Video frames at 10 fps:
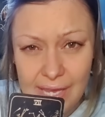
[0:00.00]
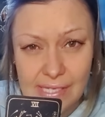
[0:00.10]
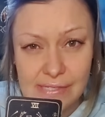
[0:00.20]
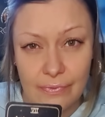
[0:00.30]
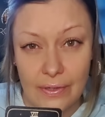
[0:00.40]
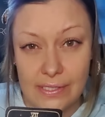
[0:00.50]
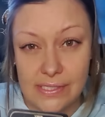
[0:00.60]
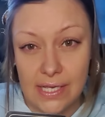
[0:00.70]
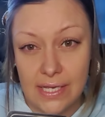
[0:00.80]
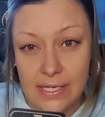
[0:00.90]
Ace of
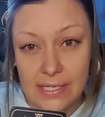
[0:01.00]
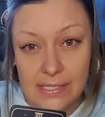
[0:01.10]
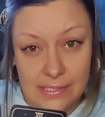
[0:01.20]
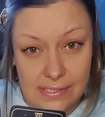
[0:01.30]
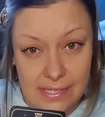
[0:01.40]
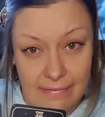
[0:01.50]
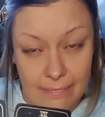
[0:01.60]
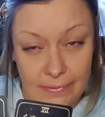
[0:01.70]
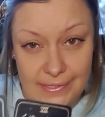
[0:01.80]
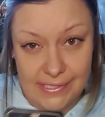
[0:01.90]
Wands.
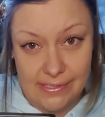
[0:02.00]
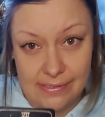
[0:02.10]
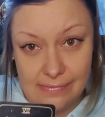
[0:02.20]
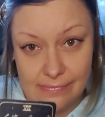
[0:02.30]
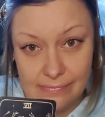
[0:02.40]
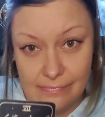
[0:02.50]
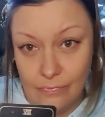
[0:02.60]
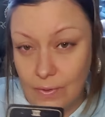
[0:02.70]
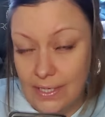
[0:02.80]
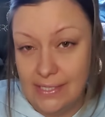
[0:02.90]
Seven plus
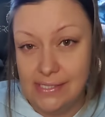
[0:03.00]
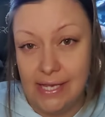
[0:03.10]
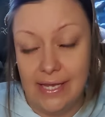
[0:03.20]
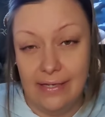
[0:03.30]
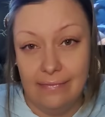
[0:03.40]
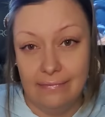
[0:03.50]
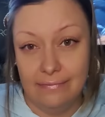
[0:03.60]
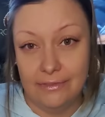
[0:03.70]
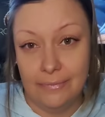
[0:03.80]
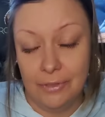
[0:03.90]
one is eight.
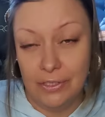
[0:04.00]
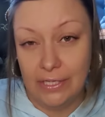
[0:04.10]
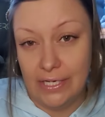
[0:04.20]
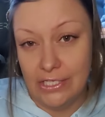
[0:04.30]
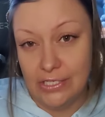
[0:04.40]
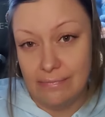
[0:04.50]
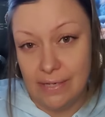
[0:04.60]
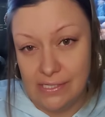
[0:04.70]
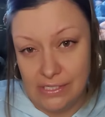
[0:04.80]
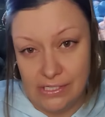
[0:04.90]
Communication,
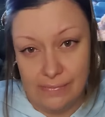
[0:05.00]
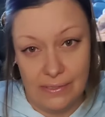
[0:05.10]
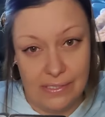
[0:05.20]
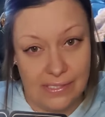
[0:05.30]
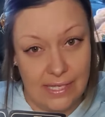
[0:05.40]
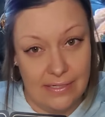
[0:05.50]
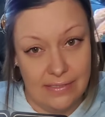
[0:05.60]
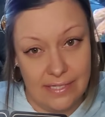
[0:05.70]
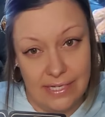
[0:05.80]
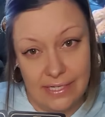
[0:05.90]
messages being
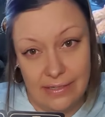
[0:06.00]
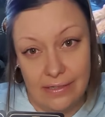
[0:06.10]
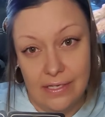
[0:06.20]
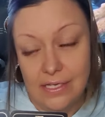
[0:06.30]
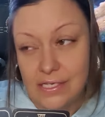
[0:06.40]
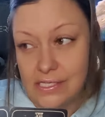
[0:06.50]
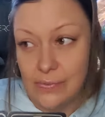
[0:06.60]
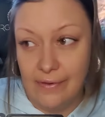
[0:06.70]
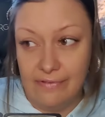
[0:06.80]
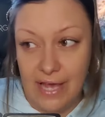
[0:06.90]
sent, taking
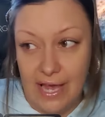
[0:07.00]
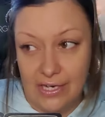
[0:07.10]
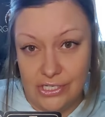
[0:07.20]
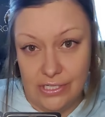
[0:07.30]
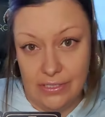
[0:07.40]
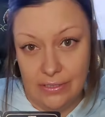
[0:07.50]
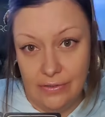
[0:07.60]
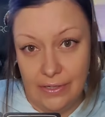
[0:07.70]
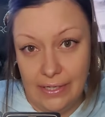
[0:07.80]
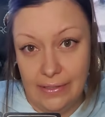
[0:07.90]
swift action,
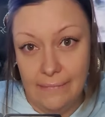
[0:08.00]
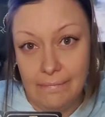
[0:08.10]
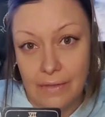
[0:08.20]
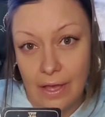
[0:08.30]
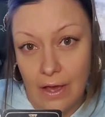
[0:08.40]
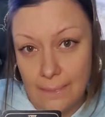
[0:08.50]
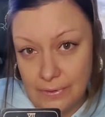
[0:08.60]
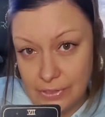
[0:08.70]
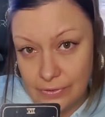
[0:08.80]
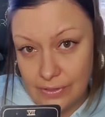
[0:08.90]
okay?
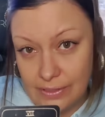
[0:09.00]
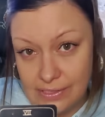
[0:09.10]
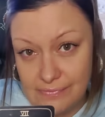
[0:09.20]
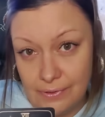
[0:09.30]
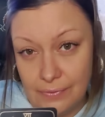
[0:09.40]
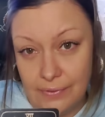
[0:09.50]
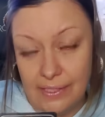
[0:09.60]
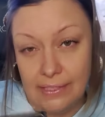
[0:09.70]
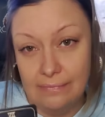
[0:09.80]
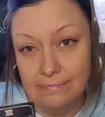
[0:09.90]
Opportunities
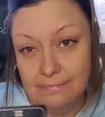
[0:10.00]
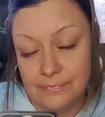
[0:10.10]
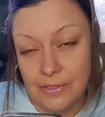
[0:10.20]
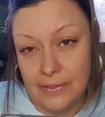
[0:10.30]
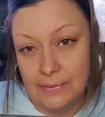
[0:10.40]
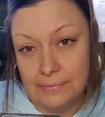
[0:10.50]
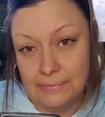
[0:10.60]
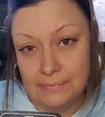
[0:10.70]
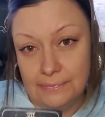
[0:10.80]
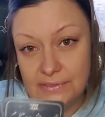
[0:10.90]
flowing in.
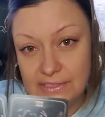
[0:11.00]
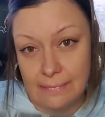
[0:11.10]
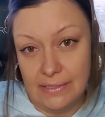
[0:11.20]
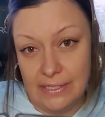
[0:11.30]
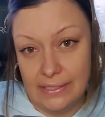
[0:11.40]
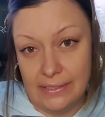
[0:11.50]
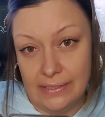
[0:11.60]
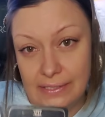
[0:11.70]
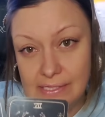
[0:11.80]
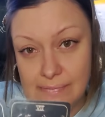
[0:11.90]
Um, somebody
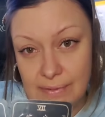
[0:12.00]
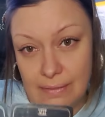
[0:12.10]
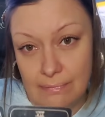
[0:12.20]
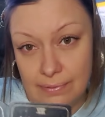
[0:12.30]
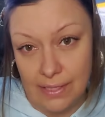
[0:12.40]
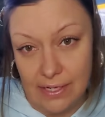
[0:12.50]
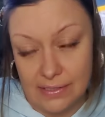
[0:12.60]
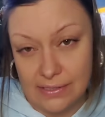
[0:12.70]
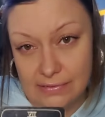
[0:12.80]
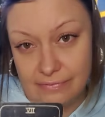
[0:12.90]
here is being
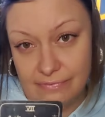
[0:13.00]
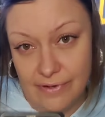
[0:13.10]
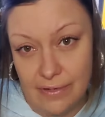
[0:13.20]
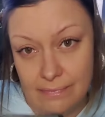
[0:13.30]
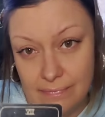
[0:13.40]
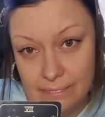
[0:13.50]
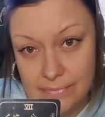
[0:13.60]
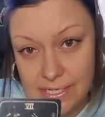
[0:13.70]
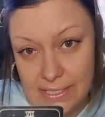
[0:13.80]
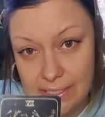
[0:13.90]
blocked from
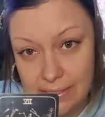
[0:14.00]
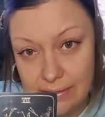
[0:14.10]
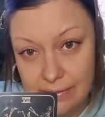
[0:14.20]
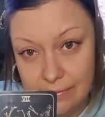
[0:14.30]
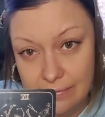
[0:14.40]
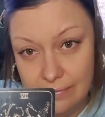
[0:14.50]
taking